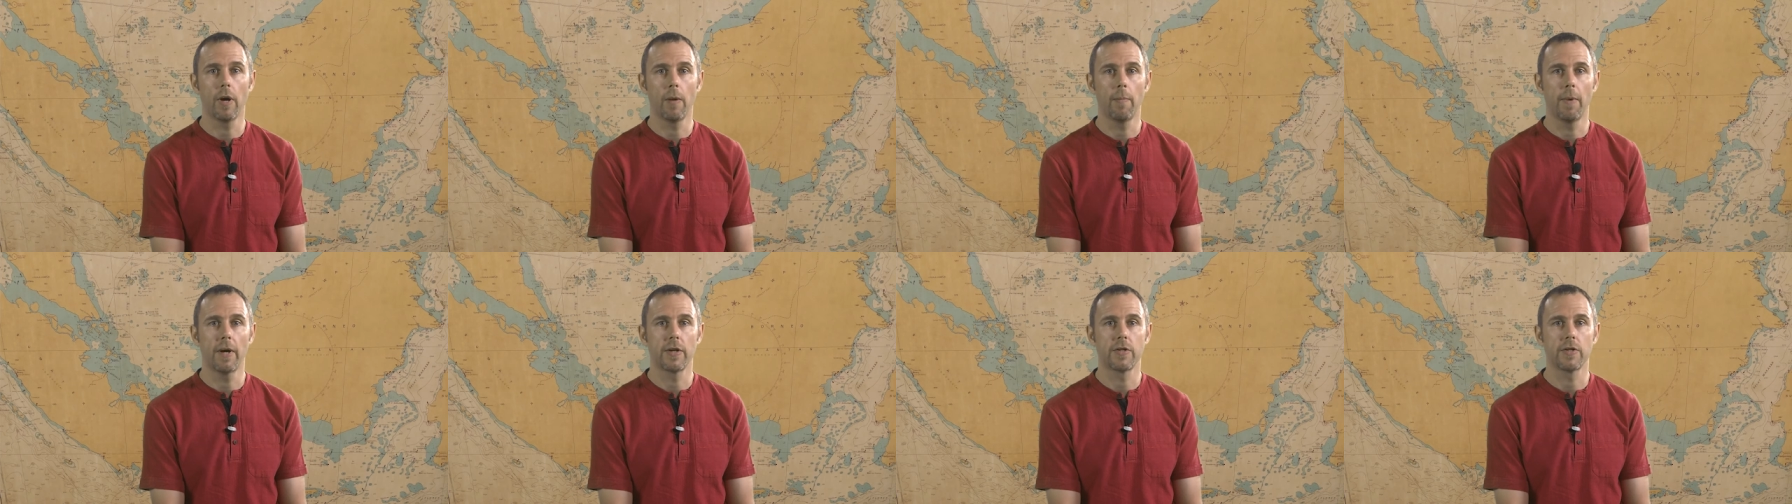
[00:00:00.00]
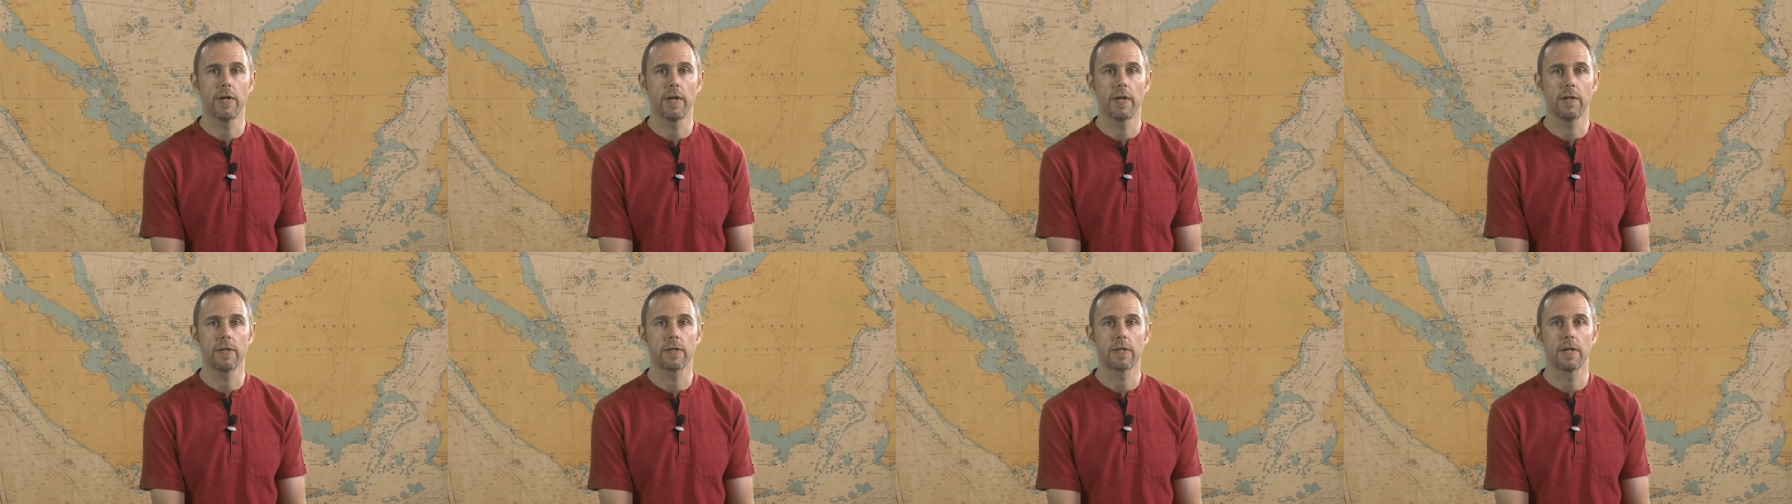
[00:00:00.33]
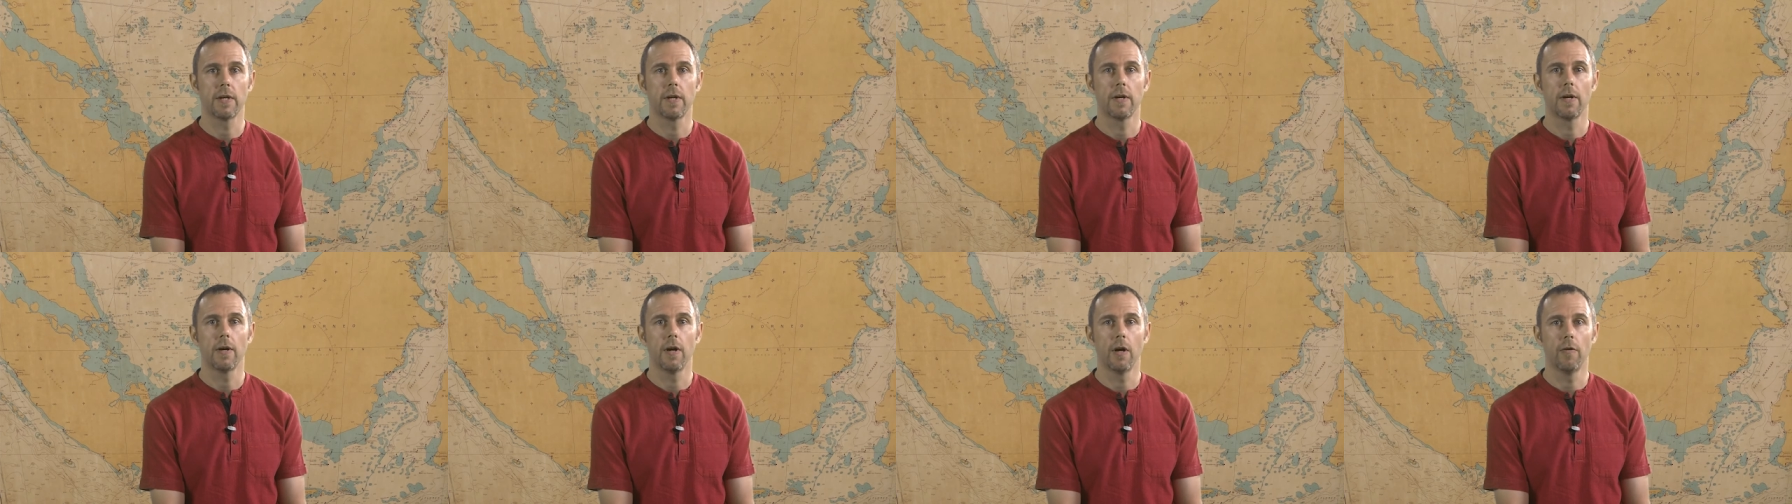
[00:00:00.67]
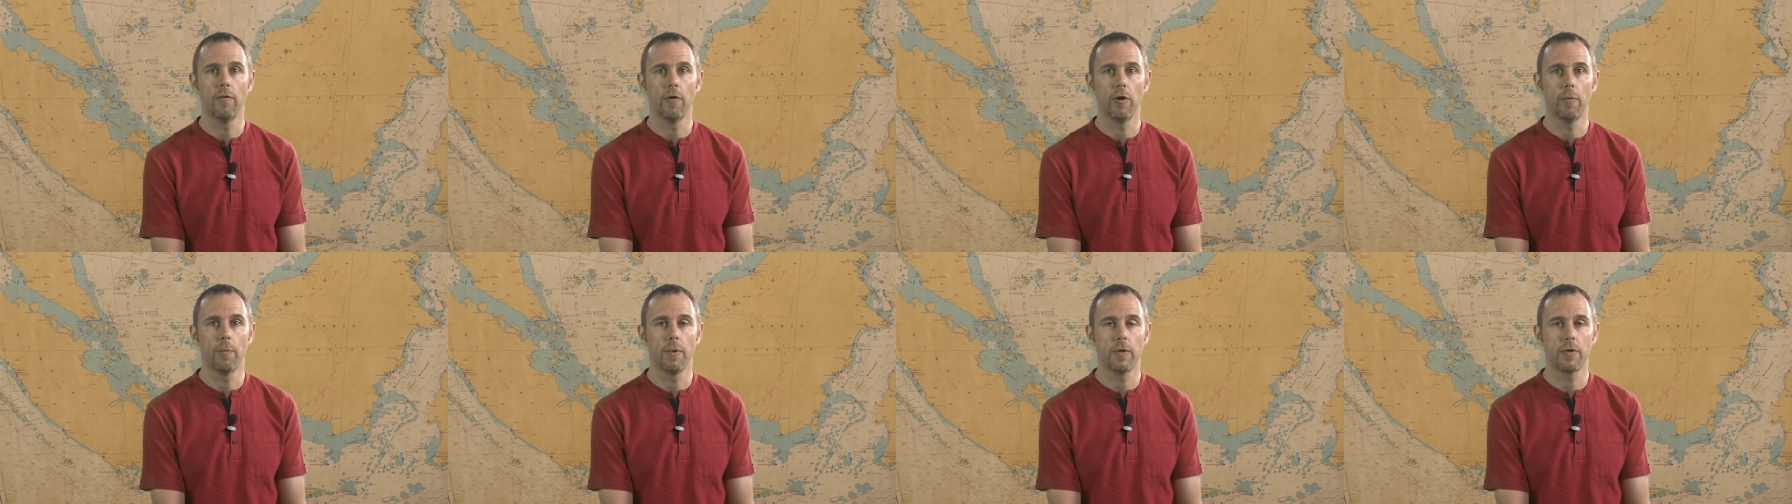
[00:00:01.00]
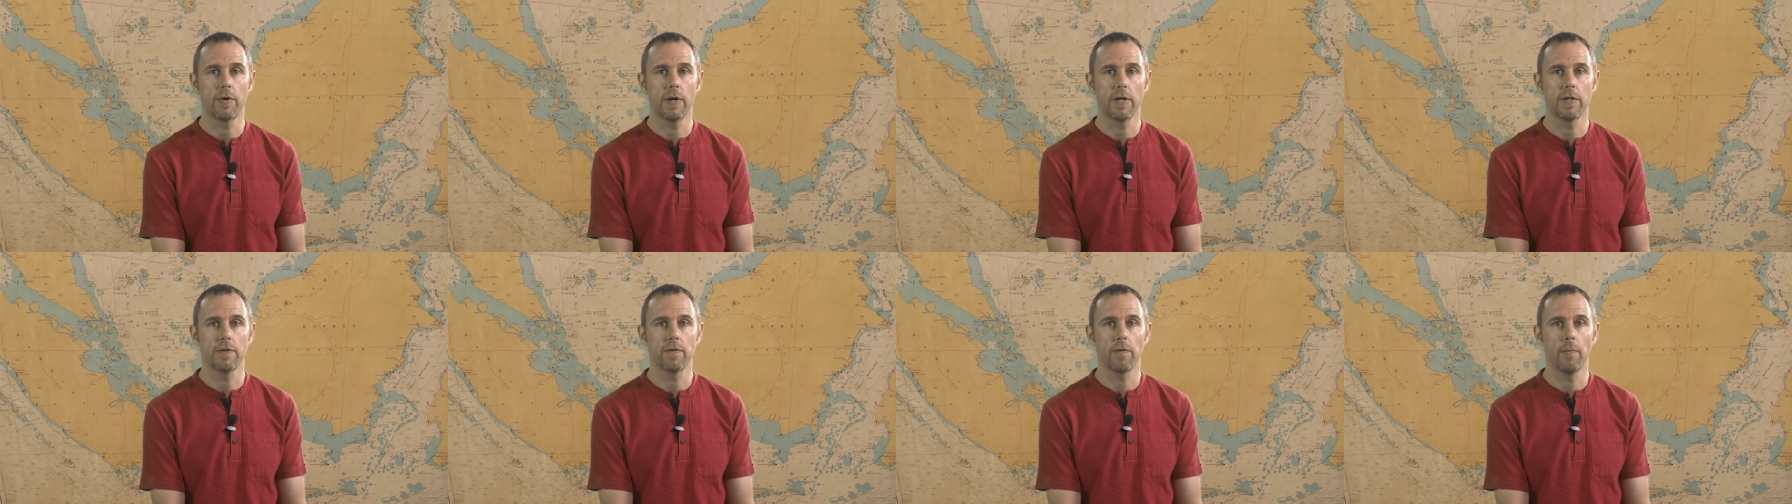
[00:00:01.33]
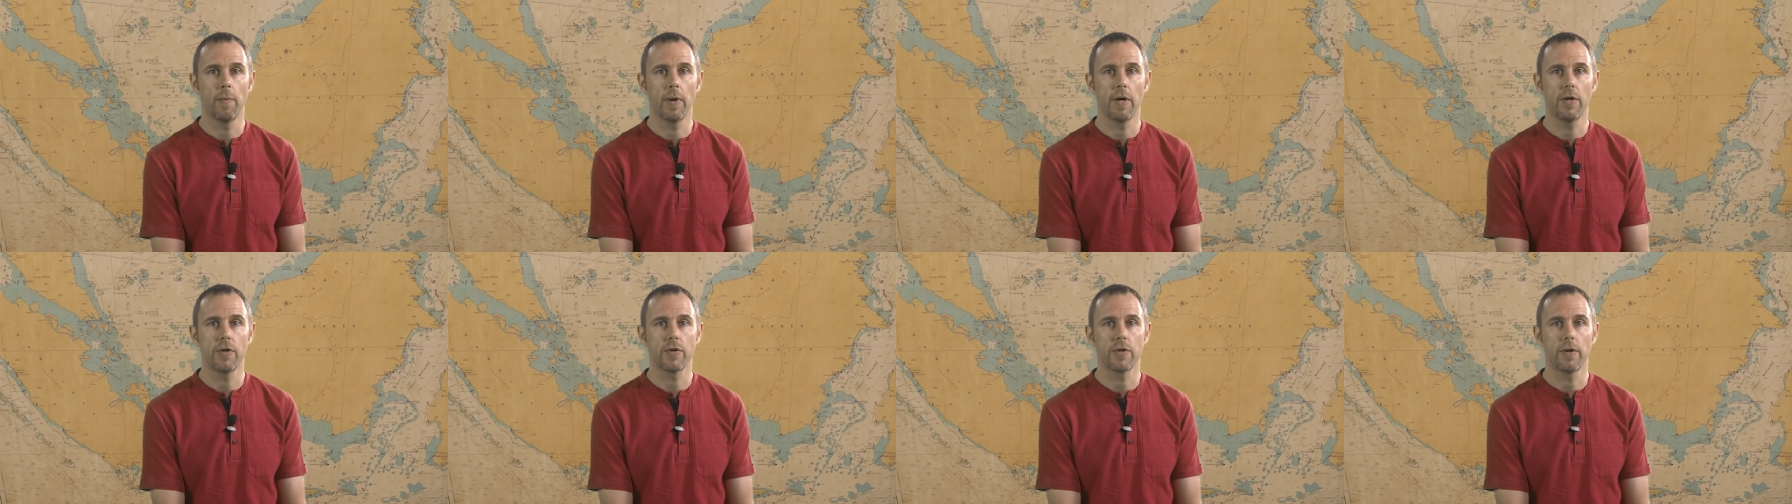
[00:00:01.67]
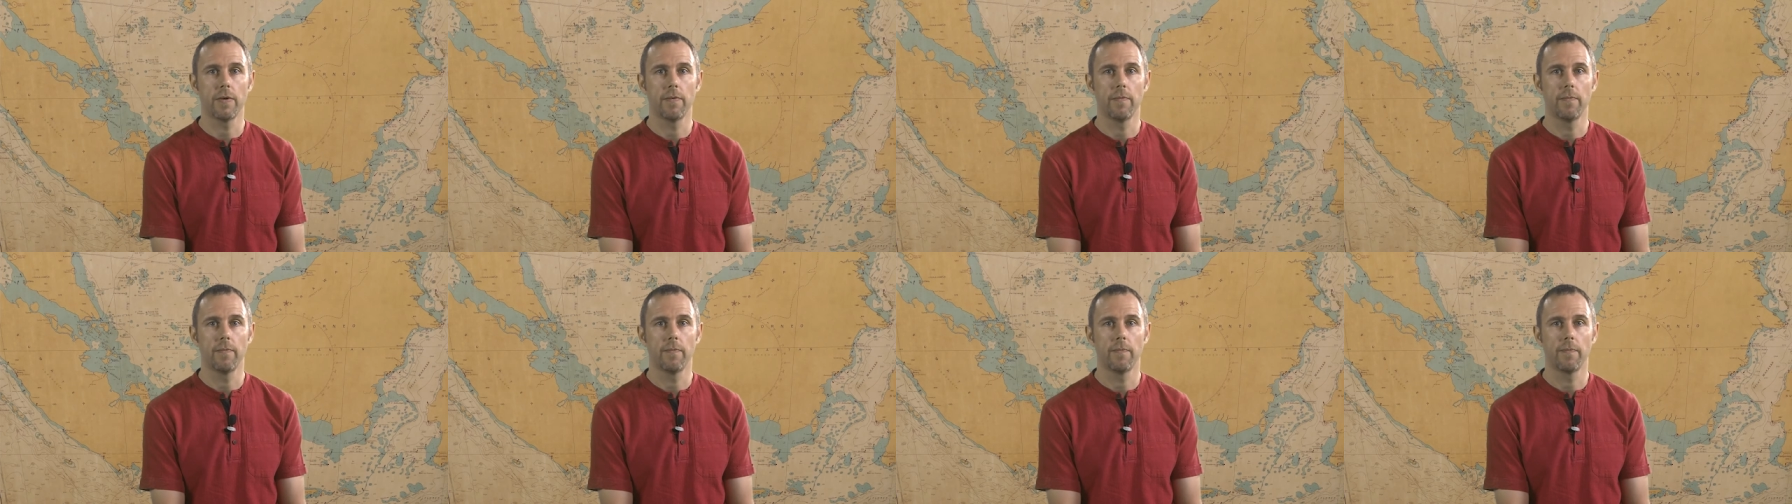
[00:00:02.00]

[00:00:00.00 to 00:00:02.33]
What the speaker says: imaginings of urban transformation,